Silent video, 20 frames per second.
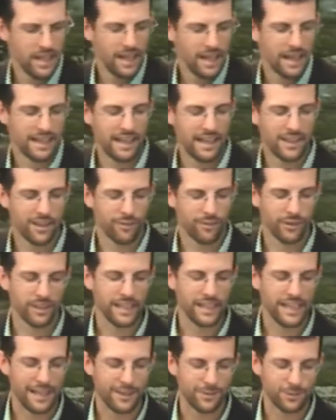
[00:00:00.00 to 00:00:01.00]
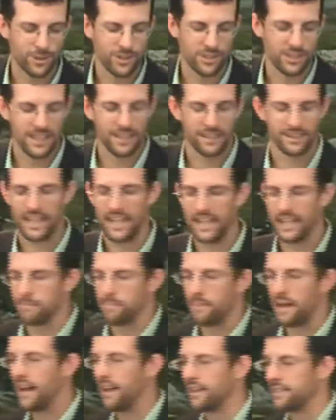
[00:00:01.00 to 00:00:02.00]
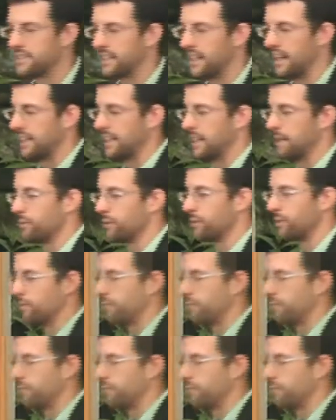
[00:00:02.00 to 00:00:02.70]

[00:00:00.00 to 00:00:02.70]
Another really interesting thing about uh, chemical